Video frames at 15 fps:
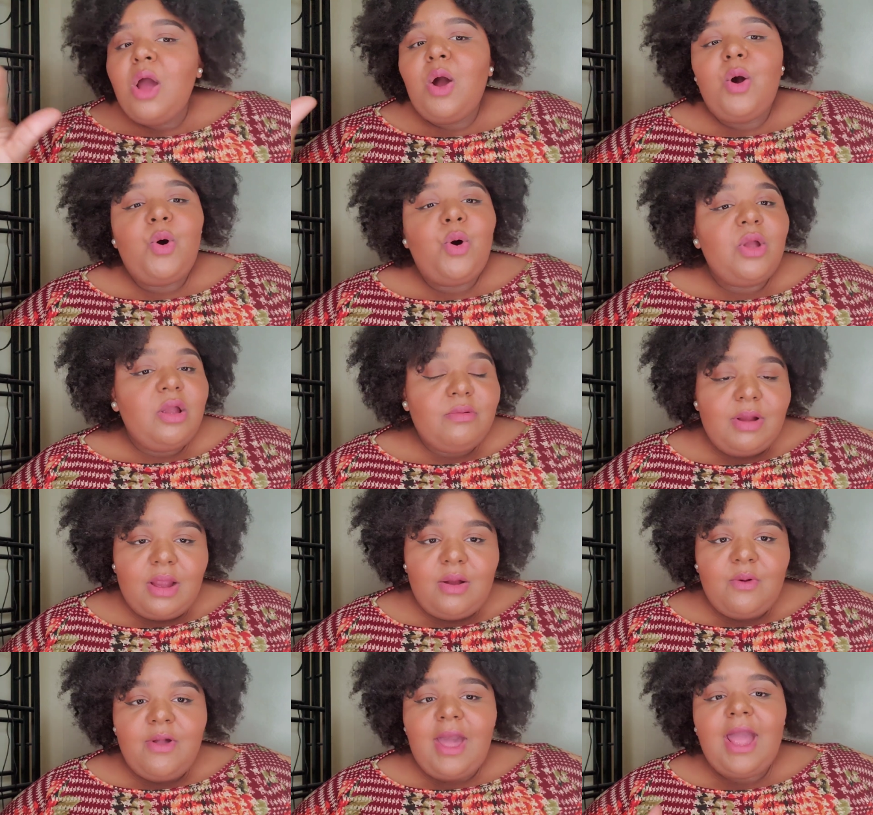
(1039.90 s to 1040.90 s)
all year
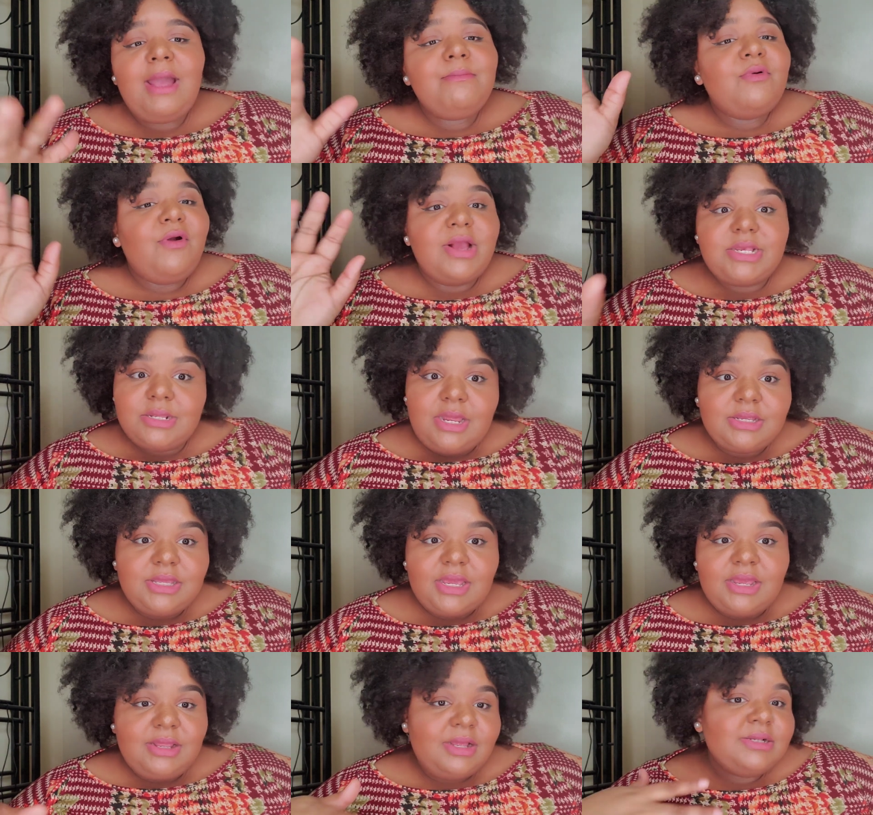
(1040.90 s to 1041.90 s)
round. I'm crazy like
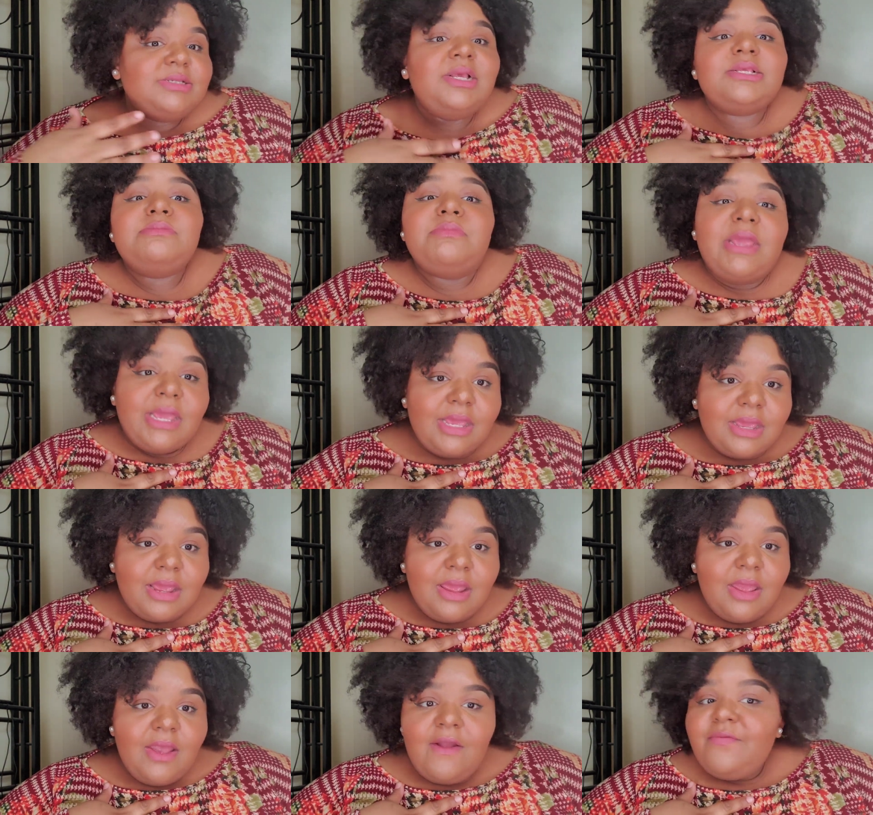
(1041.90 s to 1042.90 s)
that. It's just me.
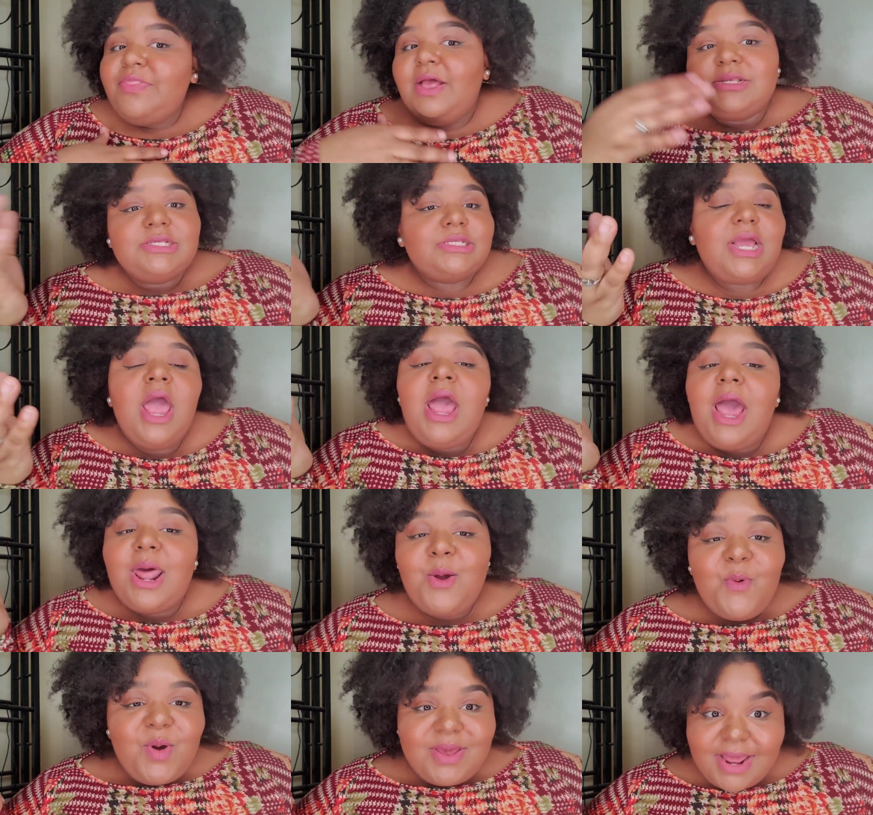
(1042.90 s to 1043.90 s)
That's just
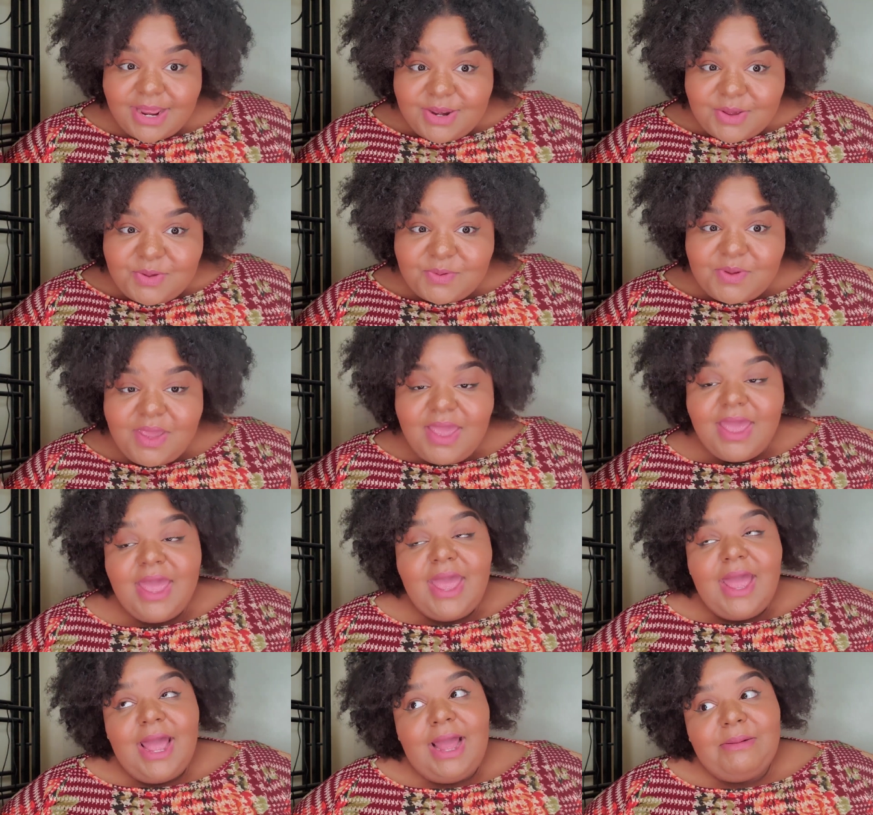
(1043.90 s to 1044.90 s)
kind of what I do.
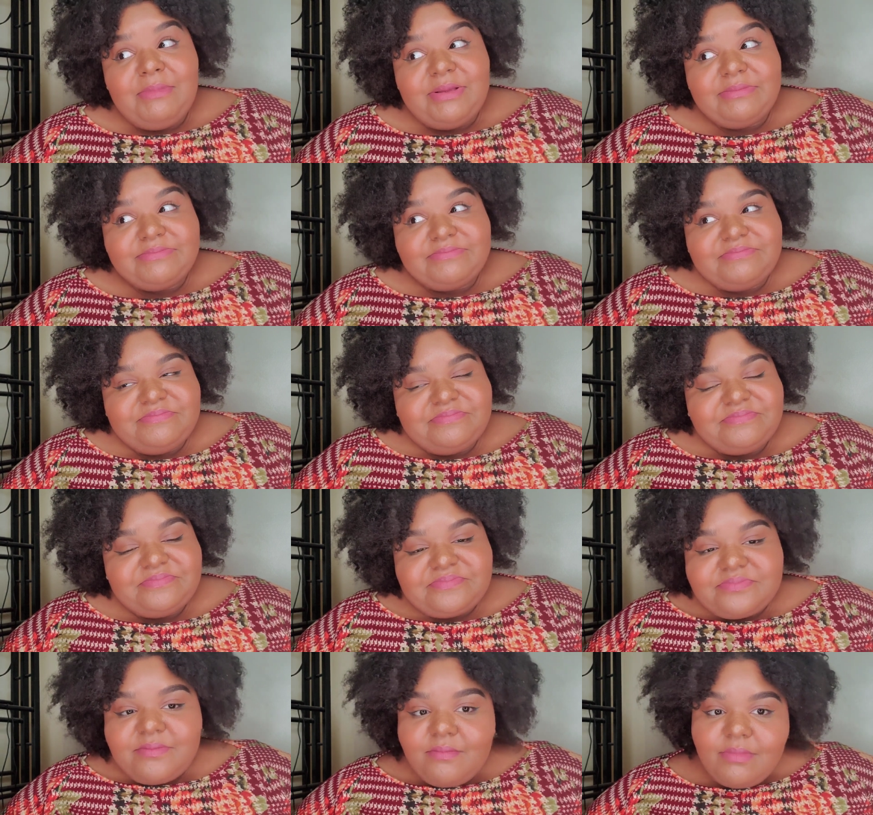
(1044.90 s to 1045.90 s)
I mean,
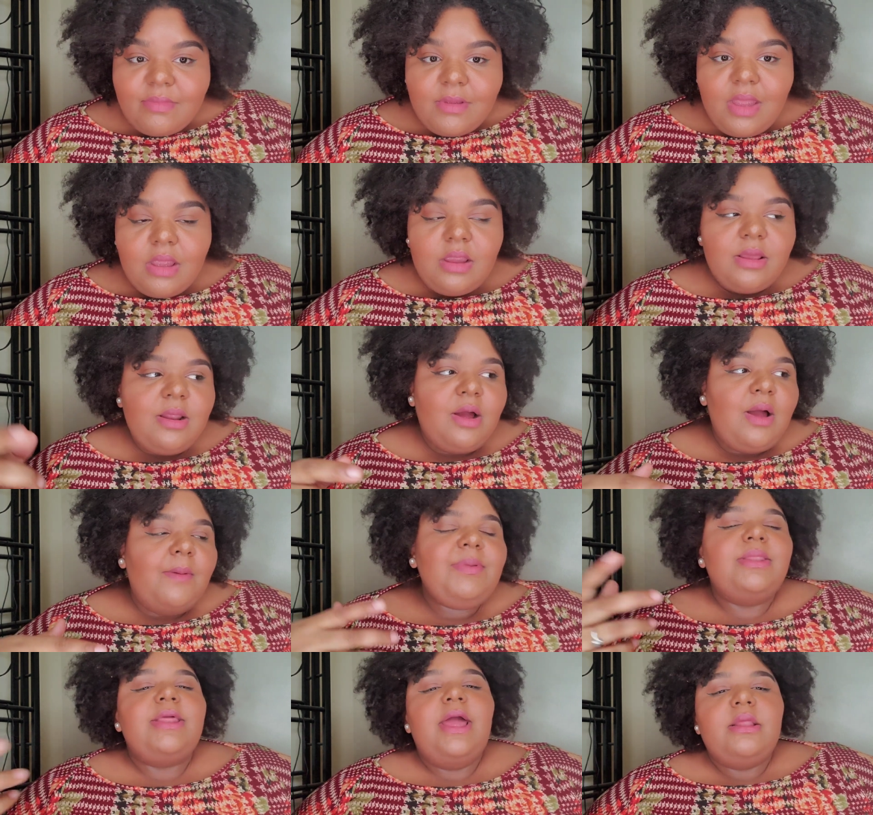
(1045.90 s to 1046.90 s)
you know, I
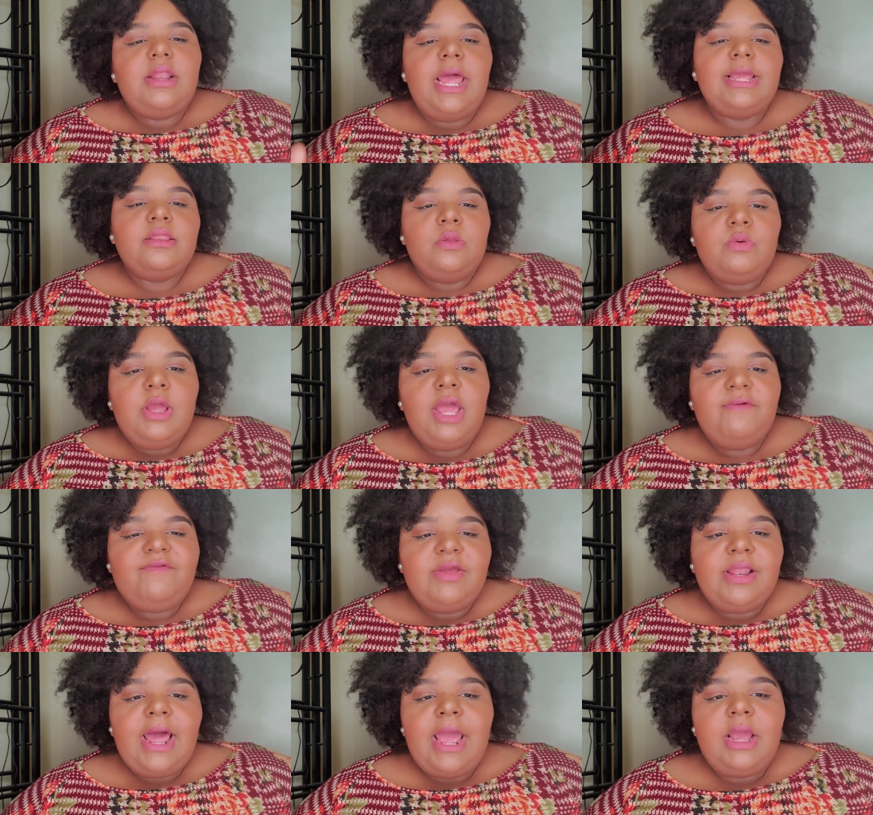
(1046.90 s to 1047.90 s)
mean, not like no
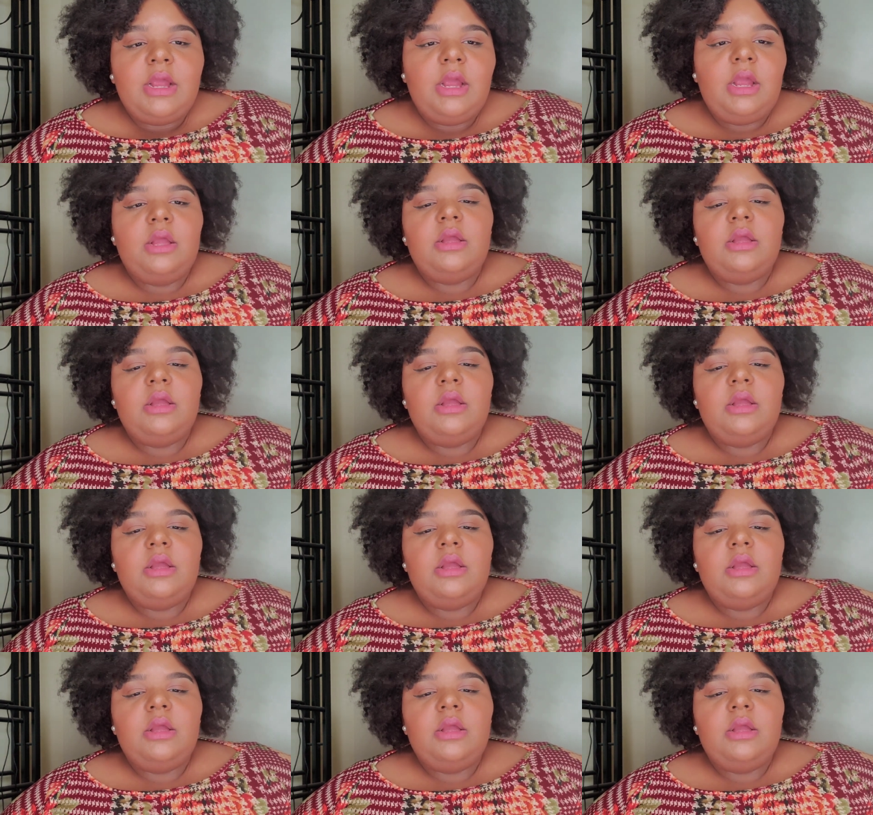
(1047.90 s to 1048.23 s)
heavy, like